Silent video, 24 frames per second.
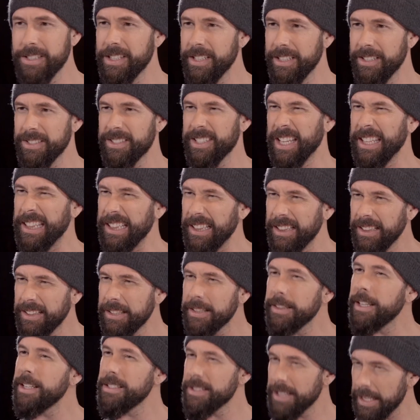things settle.
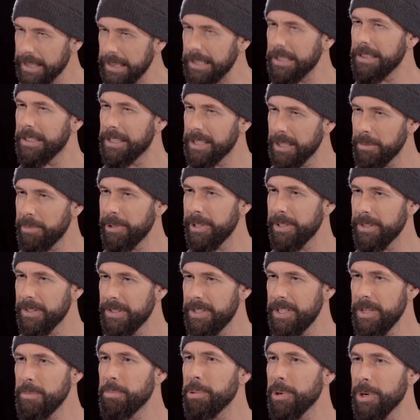They settle a little bit mm -hmm.
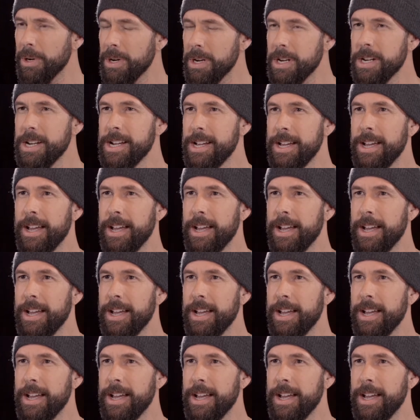deeper